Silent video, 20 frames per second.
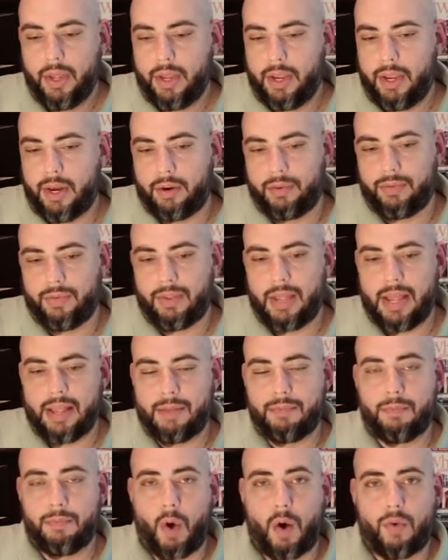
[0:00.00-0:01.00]
you know,
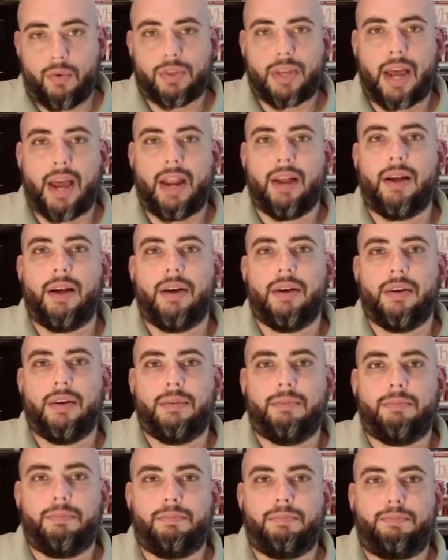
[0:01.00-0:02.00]
Marvel's got
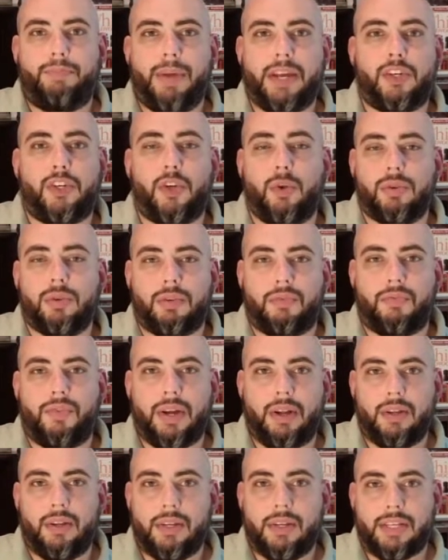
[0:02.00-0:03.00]
uh, big shoes to
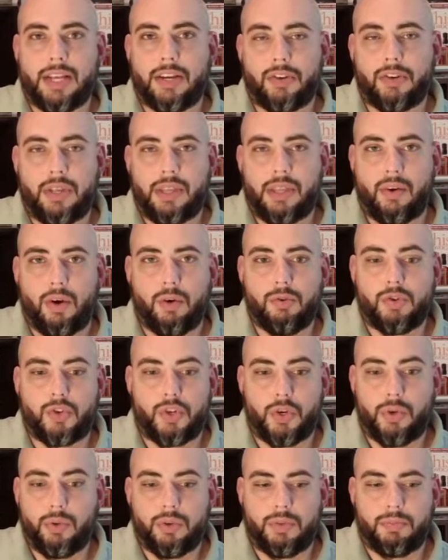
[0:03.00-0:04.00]
fill, essentially their own
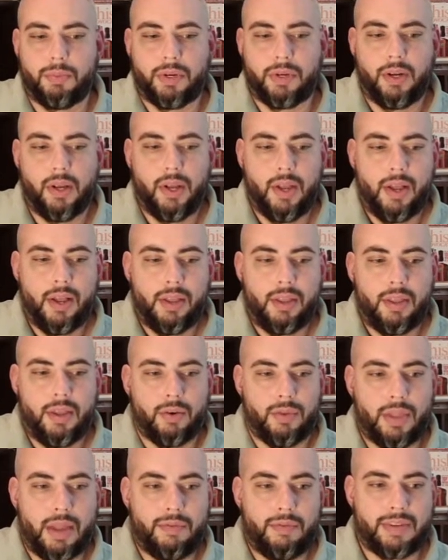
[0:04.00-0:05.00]
shoes, but you
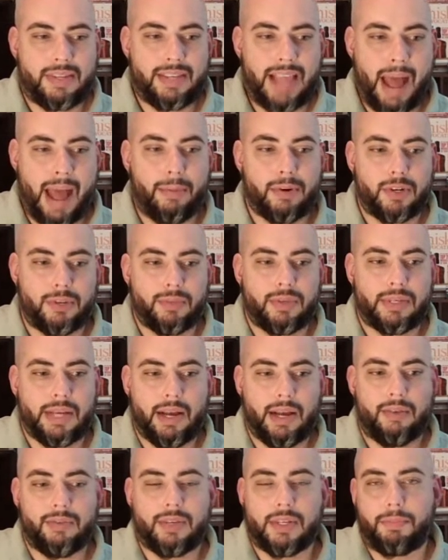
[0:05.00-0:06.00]
know they've established
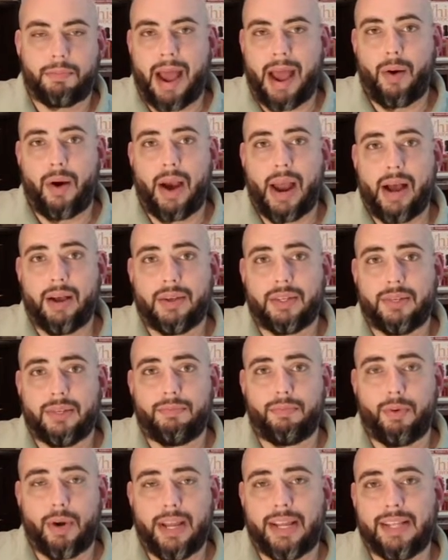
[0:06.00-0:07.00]
themselves as a powerhouse
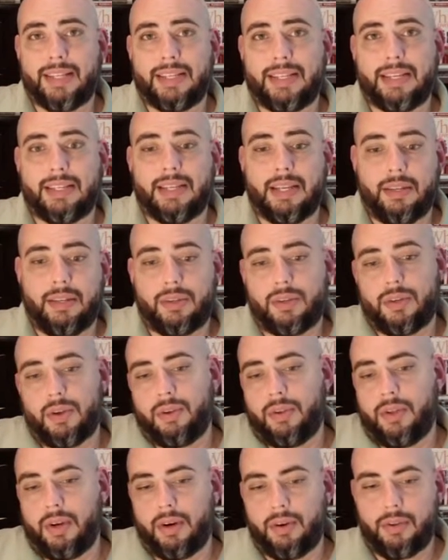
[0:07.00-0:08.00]
and pretty consistent.
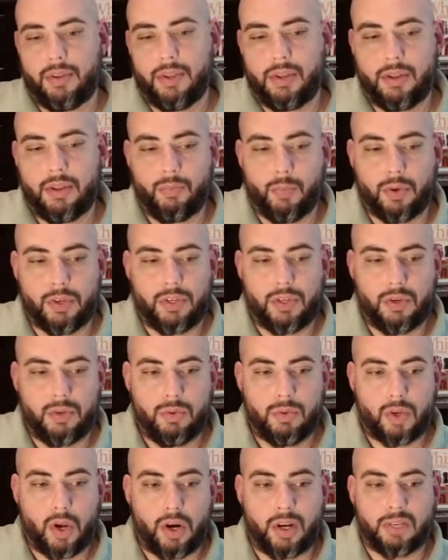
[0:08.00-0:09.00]
So you know, you, once
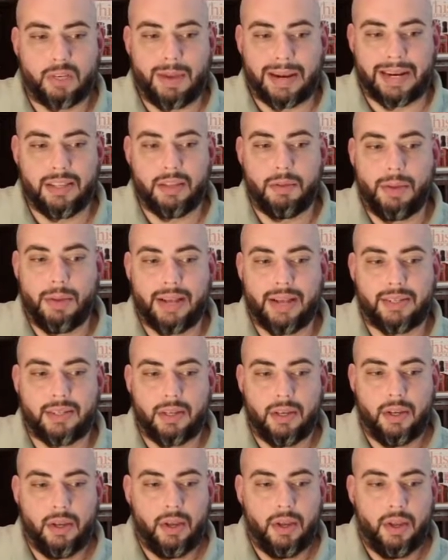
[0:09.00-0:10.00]
you start expecting the
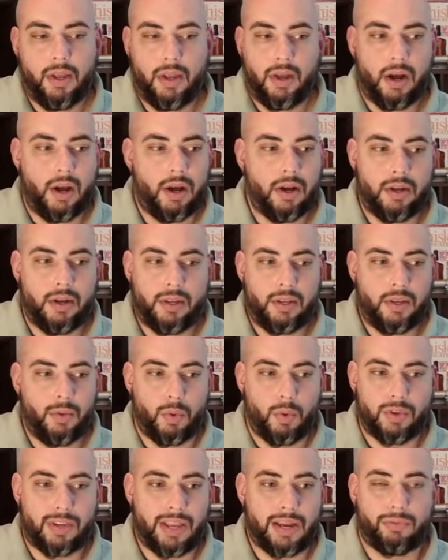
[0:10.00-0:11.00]
best, uh, you
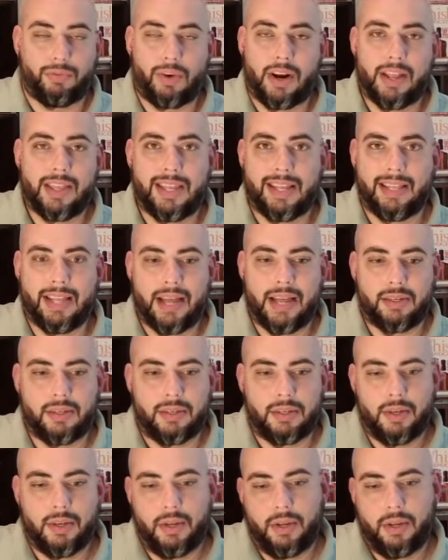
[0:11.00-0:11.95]
won't settle for anything less.